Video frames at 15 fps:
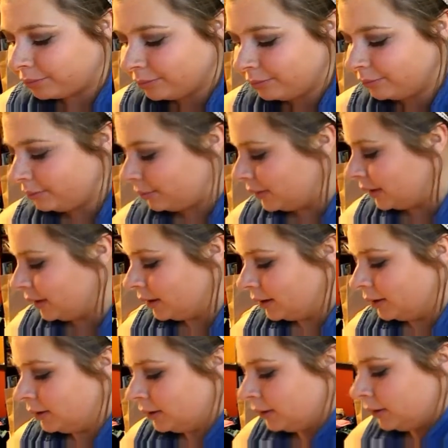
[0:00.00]

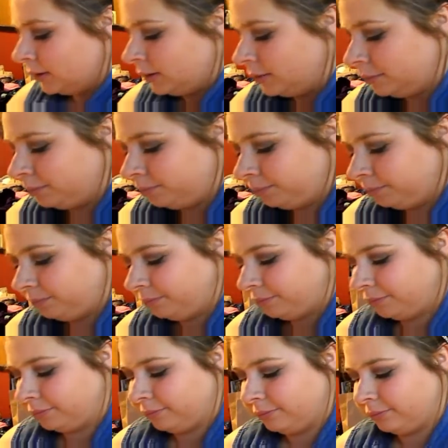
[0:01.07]

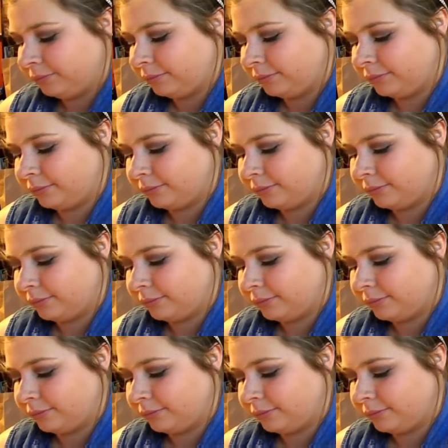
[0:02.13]
[no speech]